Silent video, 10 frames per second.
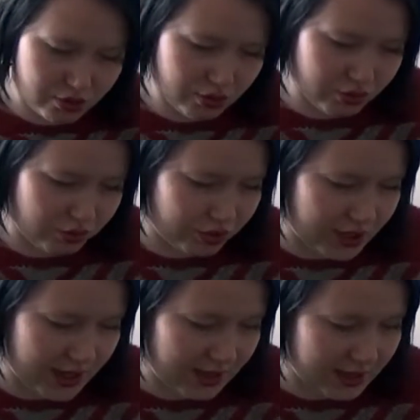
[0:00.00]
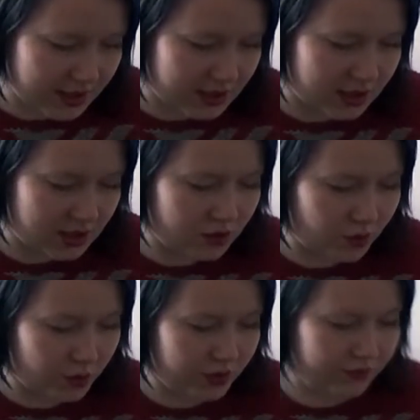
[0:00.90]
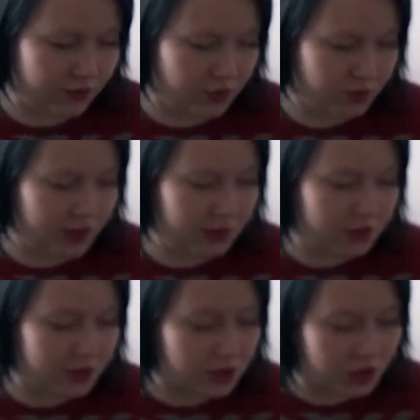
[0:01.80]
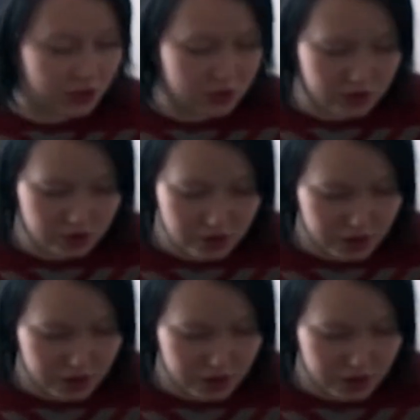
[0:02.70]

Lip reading: too dense with 4mm needles, because